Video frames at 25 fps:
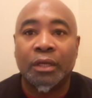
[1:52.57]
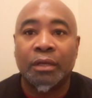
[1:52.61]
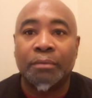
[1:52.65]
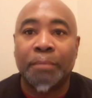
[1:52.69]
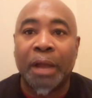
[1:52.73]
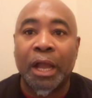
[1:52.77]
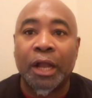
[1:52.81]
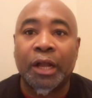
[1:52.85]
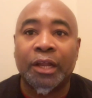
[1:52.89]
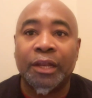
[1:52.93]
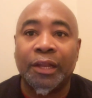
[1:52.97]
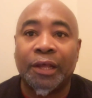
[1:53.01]

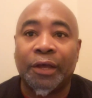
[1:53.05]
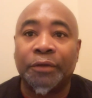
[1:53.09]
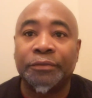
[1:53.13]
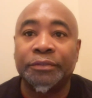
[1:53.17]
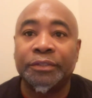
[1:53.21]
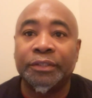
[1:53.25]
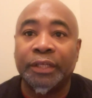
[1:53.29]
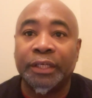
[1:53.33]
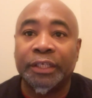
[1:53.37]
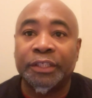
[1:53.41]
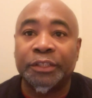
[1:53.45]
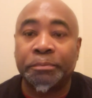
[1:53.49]

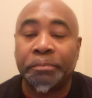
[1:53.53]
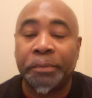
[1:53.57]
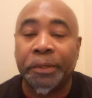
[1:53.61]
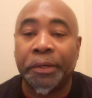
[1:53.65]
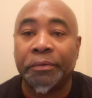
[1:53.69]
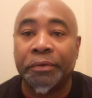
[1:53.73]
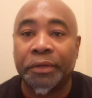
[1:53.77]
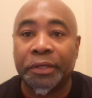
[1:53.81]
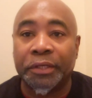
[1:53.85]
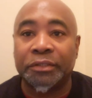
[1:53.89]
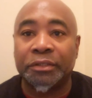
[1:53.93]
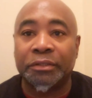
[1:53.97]

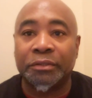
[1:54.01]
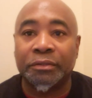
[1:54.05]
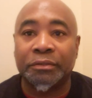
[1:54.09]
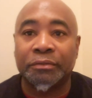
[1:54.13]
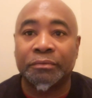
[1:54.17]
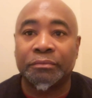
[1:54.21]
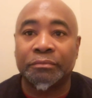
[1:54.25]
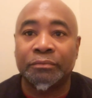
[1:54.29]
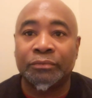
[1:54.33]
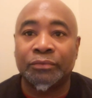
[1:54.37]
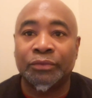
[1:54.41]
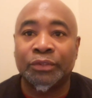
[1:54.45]
experience,
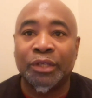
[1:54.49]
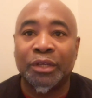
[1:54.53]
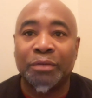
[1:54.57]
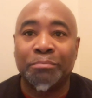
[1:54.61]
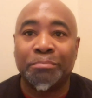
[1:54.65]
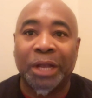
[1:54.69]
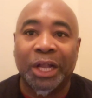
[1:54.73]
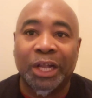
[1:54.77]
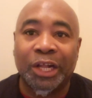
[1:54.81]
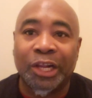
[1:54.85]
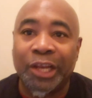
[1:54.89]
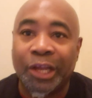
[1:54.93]

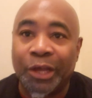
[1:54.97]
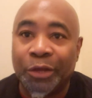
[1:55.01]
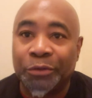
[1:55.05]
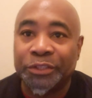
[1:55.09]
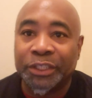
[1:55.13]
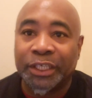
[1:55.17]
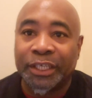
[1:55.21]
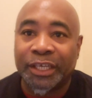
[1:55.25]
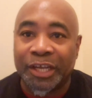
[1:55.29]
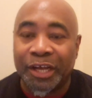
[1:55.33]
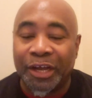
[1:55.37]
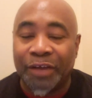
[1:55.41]
my
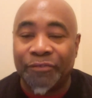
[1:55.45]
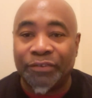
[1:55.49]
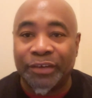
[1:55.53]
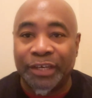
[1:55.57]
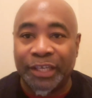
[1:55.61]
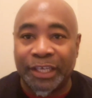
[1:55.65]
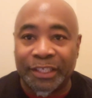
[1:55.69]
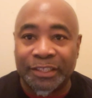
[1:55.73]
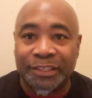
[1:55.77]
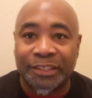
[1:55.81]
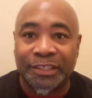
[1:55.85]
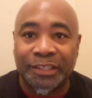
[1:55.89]
closet
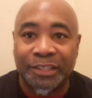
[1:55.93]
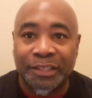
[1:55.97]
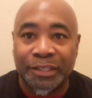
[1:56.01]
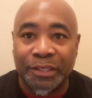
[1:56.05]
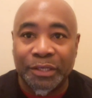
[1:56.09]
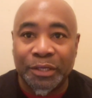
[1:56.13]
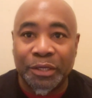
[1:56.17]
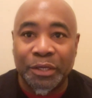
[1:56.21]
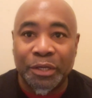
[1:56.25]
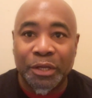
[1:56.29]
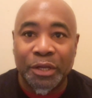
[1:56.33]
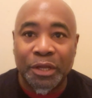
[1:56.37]
confidence,
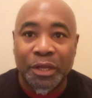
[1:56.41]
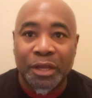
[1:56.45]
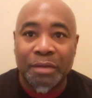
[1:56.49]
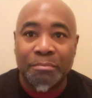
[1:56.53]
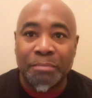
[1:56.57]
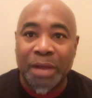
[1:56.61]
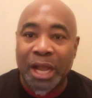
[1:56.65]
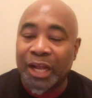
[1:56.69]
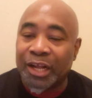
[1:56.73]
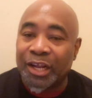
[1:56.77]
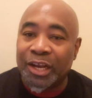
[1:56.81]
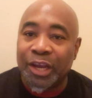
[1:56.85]

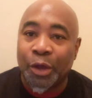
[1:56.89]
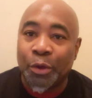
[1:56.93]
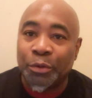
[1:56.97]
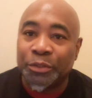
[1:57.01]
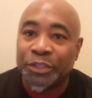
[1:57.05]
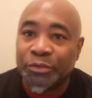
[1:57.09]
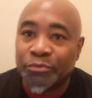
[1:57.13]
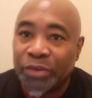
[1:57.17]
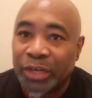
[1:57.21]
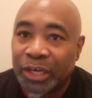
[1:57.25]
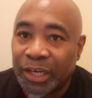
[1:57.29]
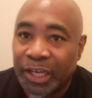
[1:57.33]
my
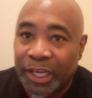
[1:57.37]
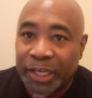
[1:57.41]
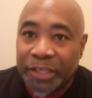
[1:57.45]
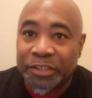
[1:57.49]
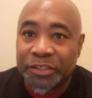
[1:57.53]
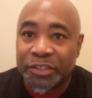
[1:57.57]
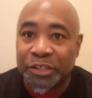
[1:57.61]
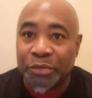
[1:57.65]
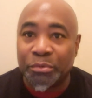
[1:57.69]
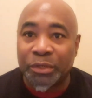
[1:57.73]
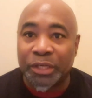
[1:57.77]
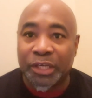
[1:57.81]
closet
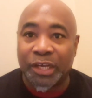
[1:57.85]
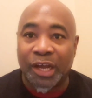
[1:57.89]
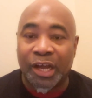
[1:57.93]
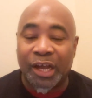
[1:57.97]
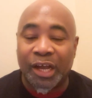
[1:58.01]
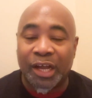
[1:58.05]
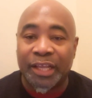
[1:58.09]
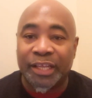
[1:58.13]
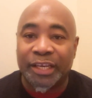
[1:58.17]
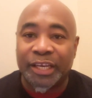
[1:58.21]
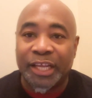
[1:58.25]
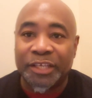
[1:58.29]
relationship with
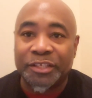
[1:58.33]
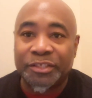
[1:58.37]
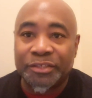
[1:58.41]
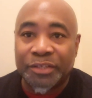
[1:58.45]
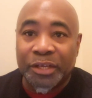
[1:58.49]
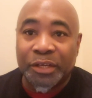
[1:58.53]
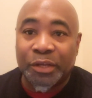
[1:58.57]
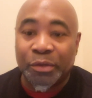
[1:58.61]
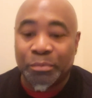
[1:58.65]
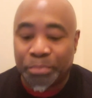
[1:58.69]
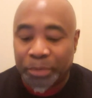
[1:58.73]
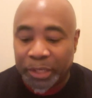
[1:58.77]
God in that
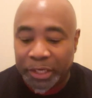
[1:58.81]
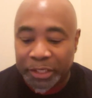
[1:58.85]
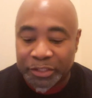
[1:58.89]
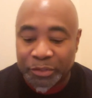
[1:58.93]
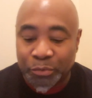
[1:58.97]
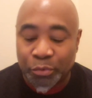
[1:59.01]
secret place.